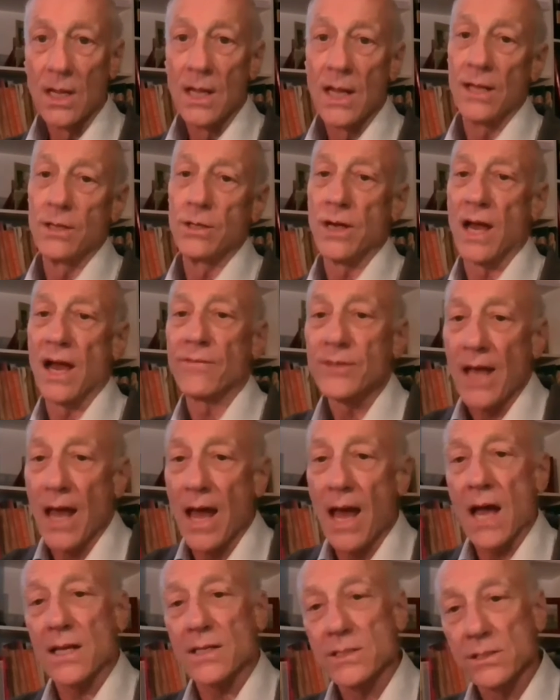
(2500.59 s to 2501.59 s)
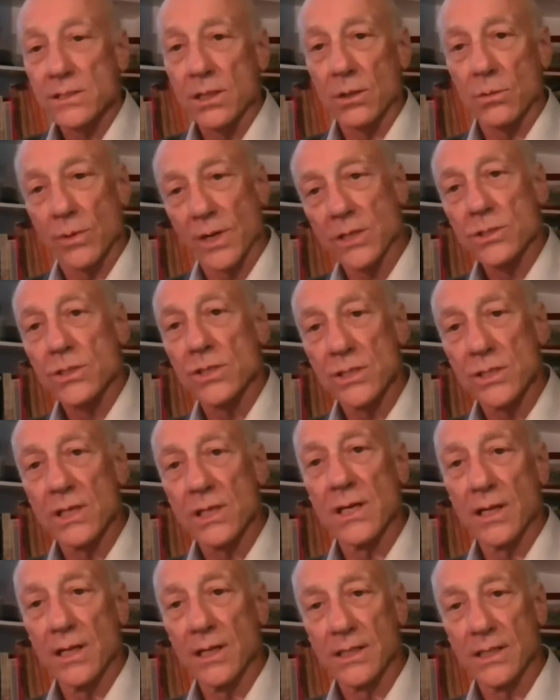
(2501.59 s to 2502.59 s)
And you have to ask the questions
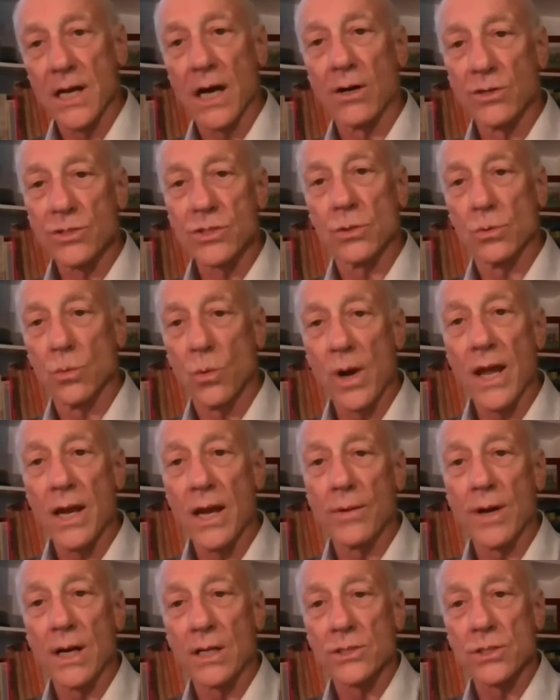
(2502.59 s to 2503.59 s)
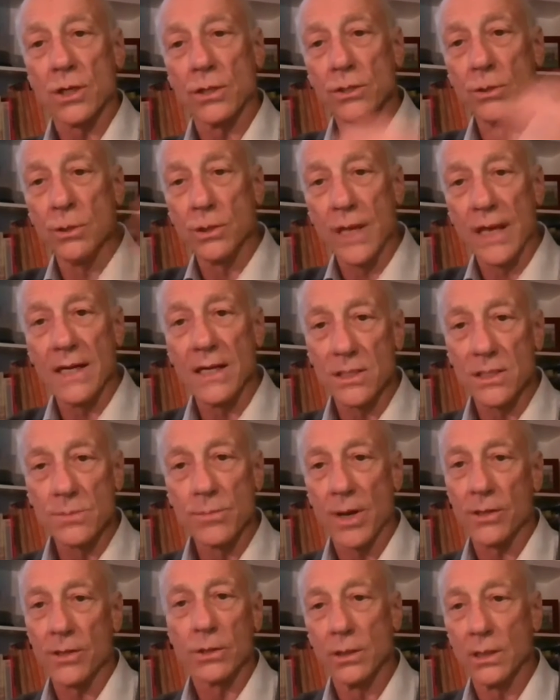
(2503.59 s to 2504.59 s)
in an intelligent way, or else all you get is
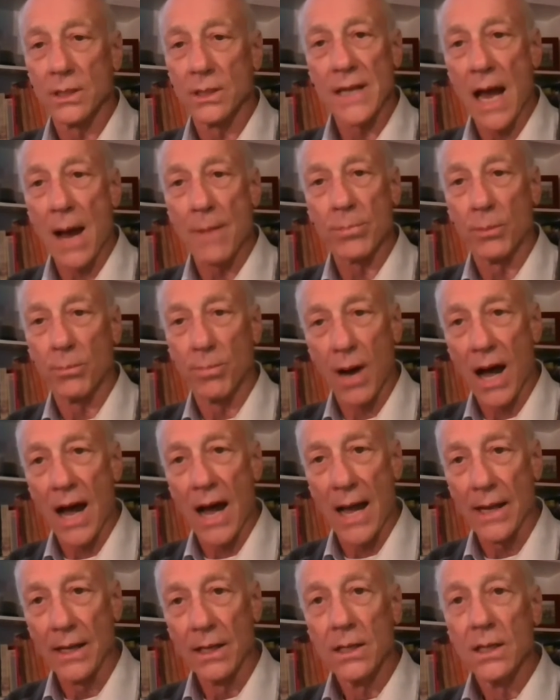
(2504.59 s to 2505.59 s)
motherhood and apple pie.